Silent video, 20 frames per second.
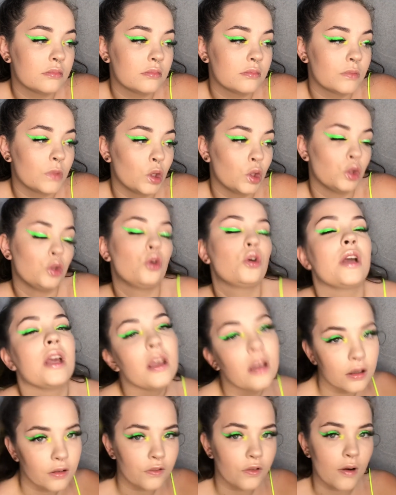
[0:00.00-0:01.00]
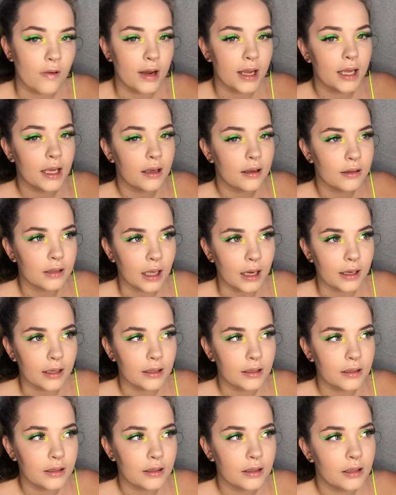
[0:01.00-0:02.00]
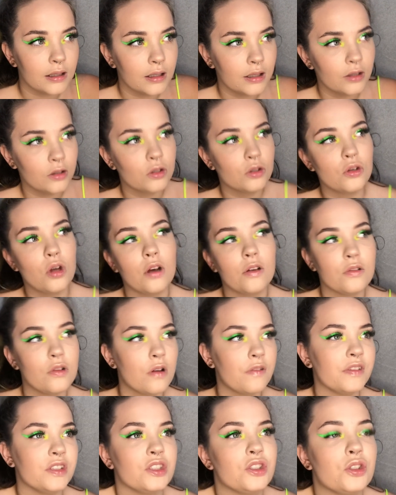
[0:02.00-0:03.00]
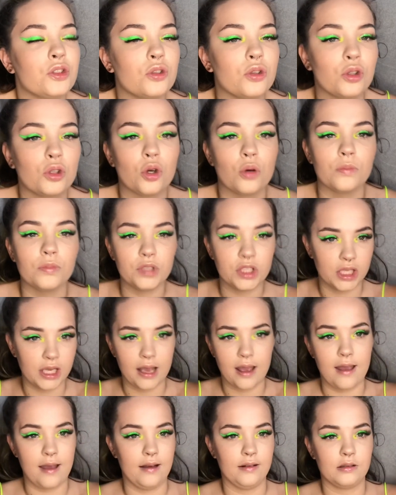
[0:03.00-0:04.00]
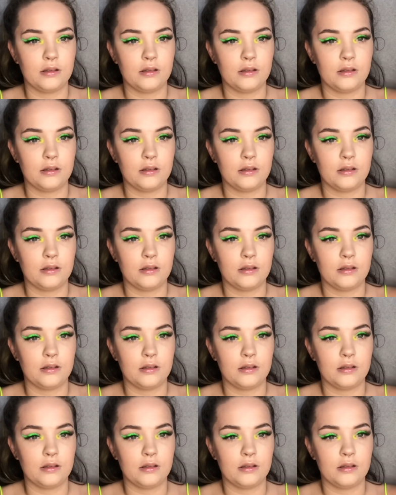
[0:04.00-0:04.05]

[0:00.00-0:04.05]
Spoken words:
looking for it. Like nothing's just gonna come to your head.